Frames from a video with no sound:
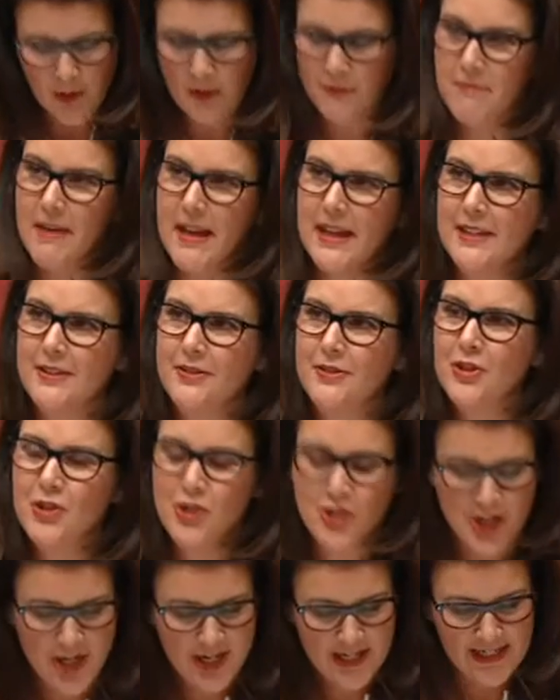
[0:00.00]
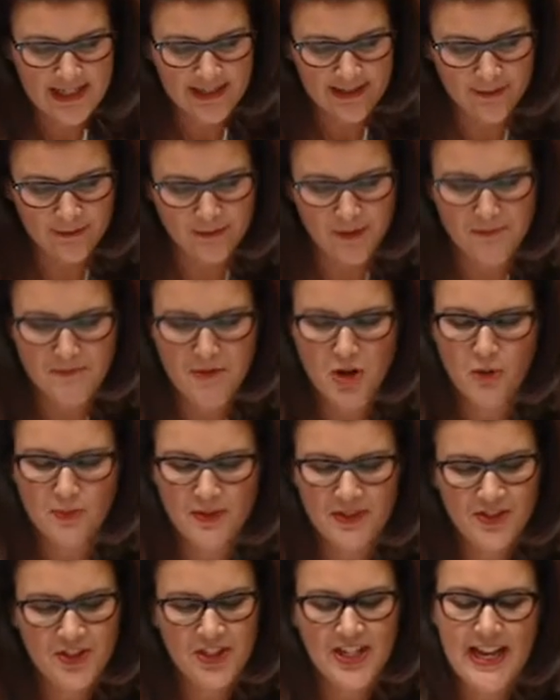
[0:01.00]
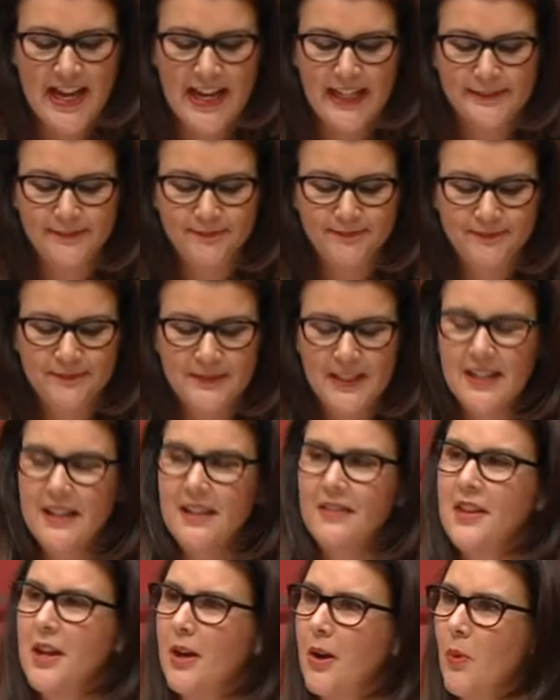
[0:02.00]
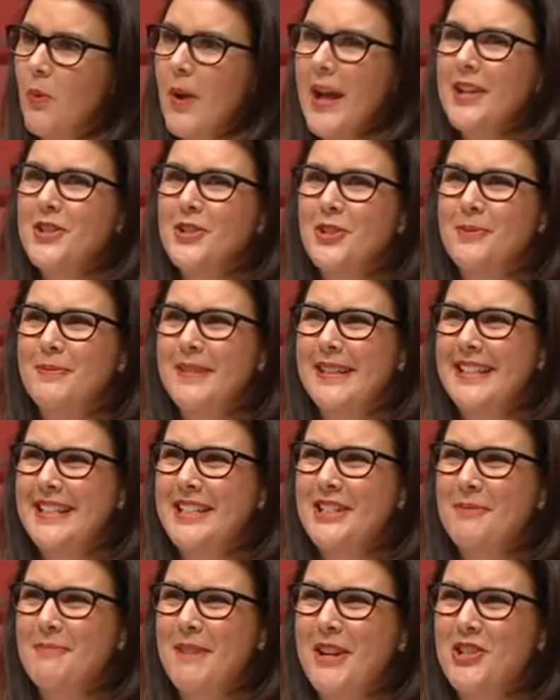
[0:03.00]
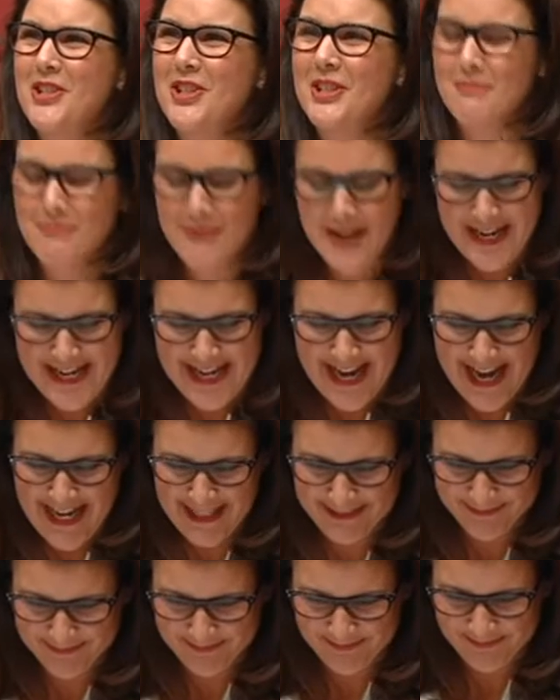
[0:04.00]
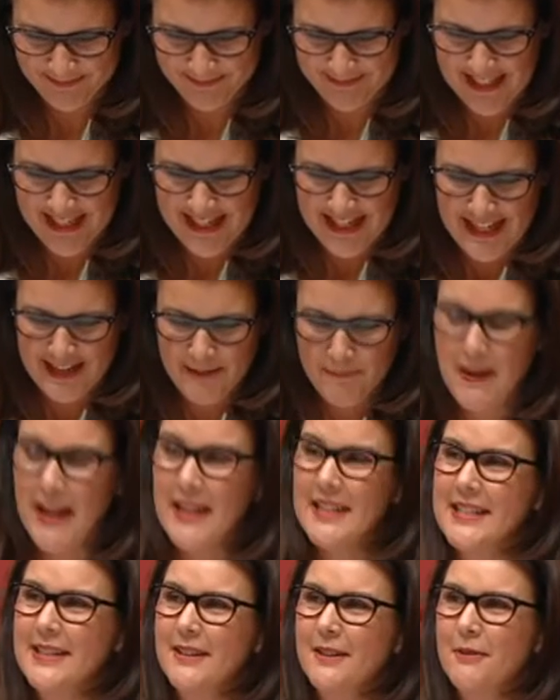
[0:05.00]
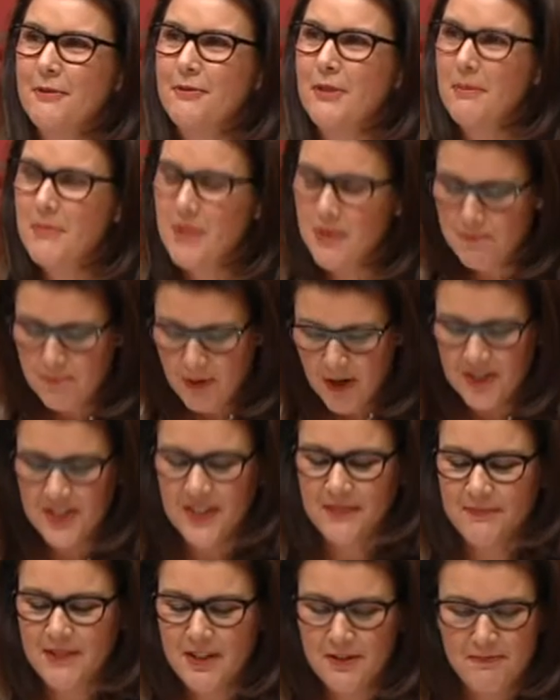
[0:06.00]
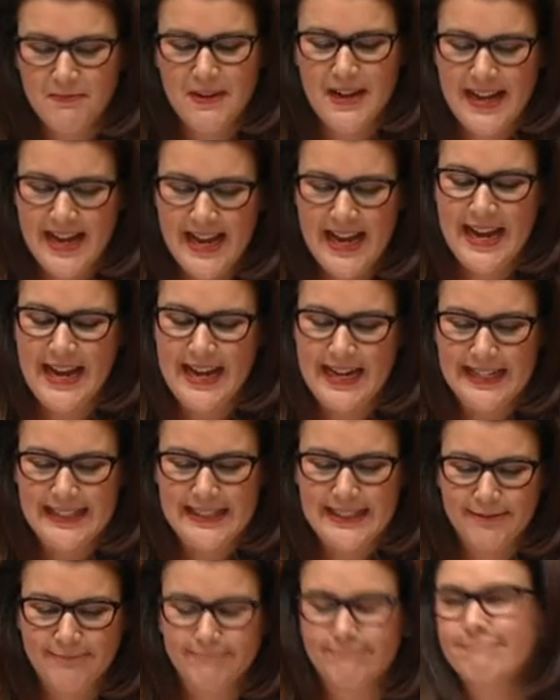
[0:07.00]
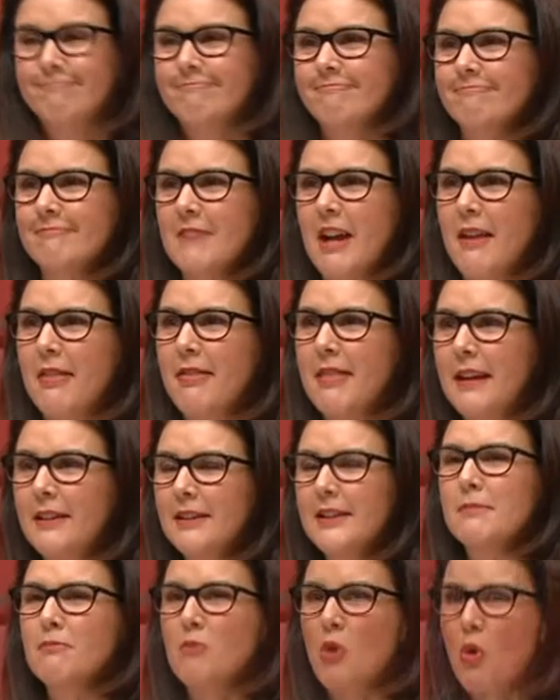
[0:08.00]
have made the journey from Melbourne today. There are way too many to mention by name. But from the bottom of my heart, I thank them